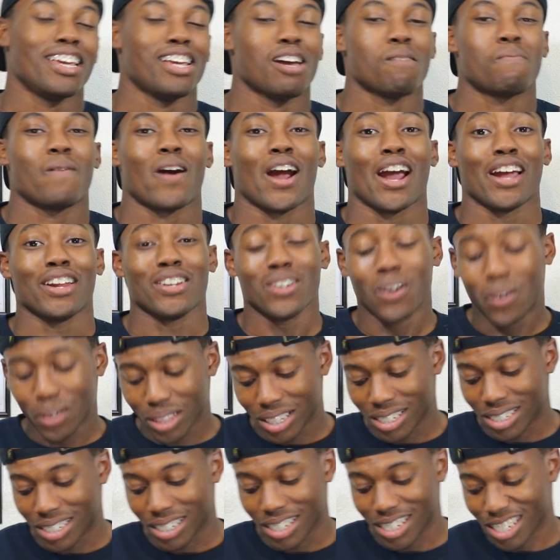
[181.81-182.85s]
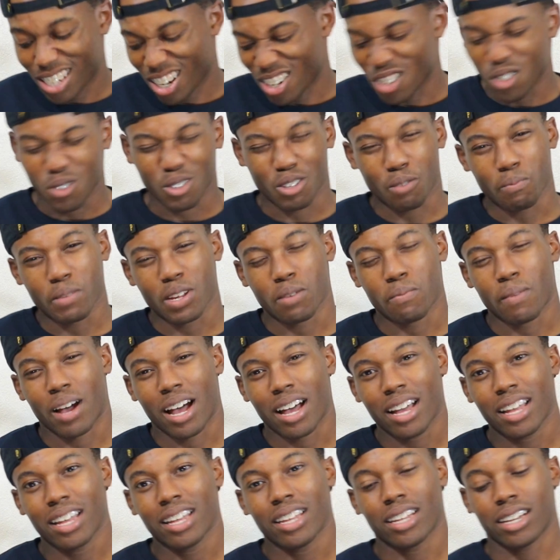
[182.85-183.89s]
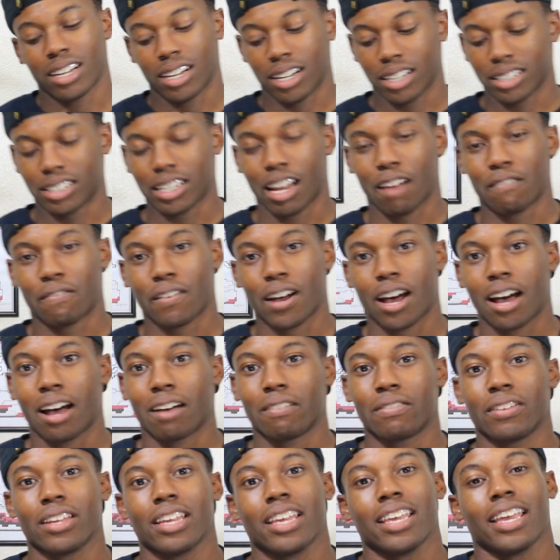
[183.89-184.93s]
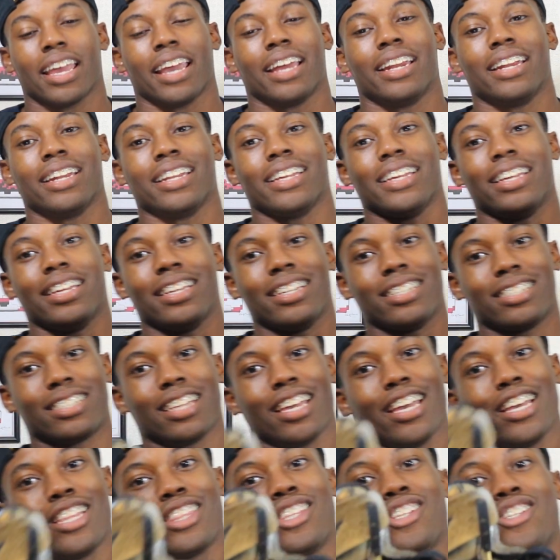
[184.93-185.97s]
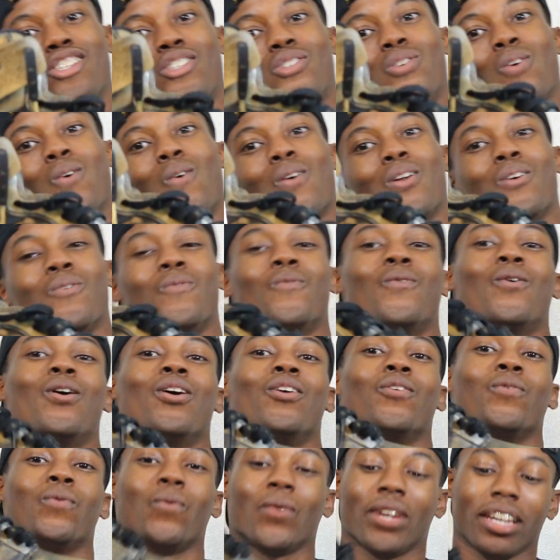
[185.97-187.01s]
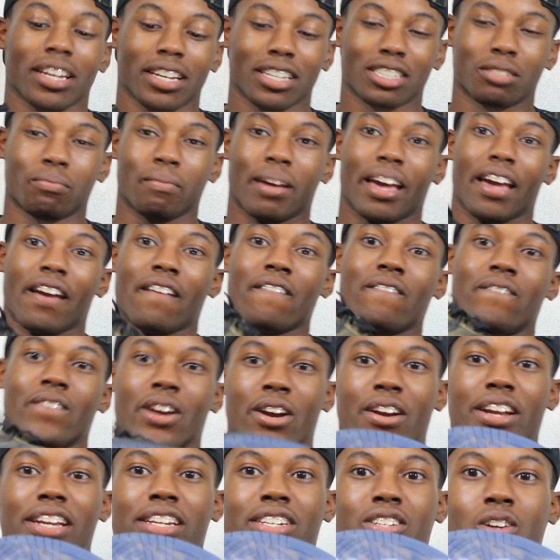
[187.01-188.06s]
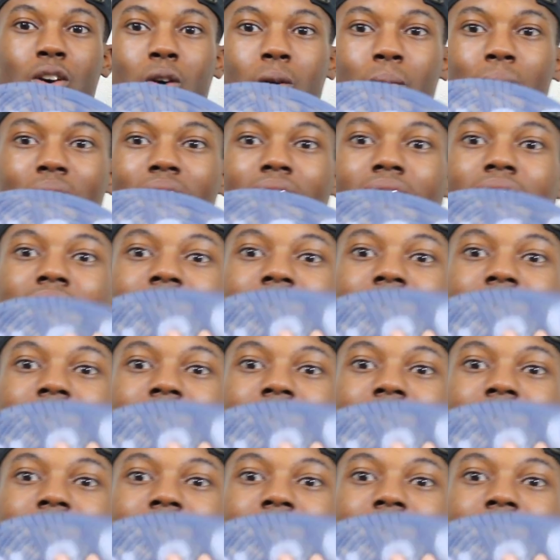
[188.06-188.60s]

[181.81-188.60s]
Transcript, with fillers: Y'all probably know what this is. I knew it was going to be in my uh, top five. And it is the Jordan one Wings, man. Very dope.